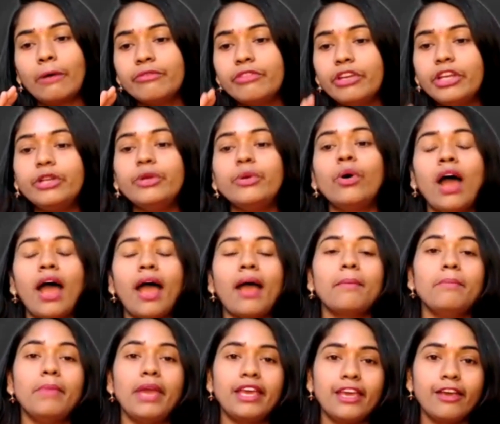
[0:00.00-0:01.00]
video
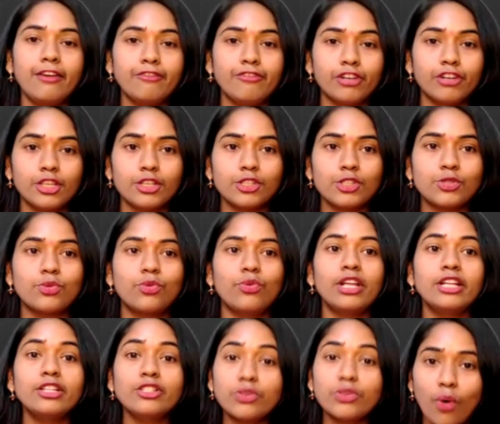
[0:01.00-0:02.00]
I'm making for the
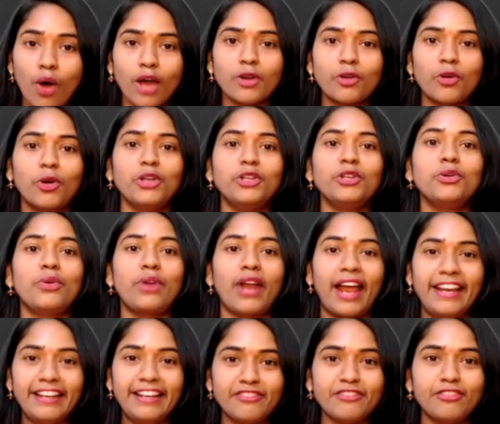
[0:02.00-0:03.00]
students who are going to
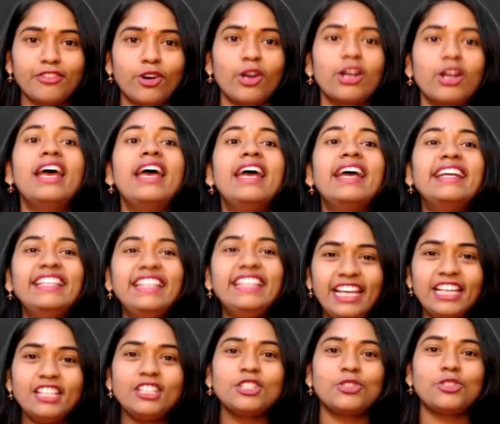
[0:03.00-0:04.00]
write for
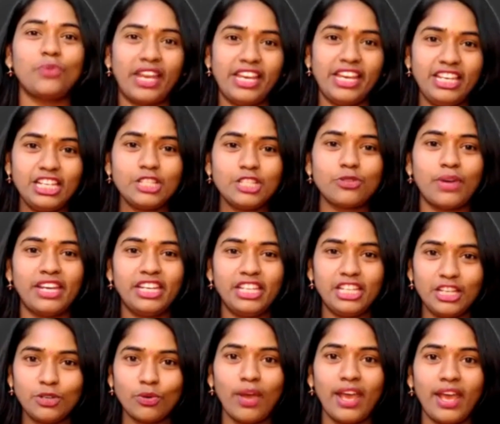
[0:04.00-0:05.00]
NEET
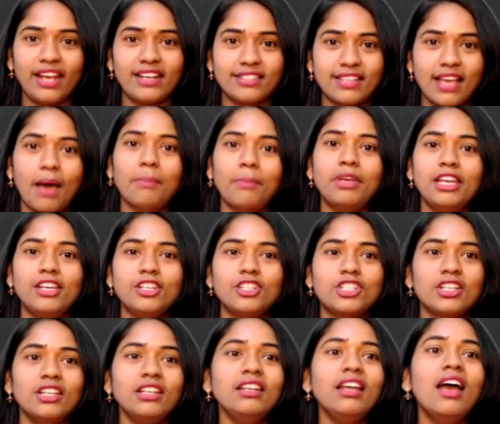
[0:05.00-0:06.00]
2022
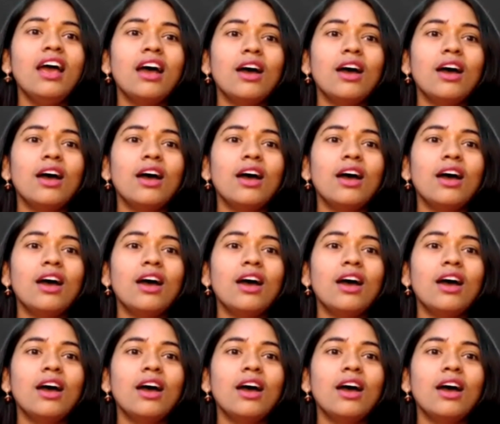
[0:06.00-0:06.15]
examination,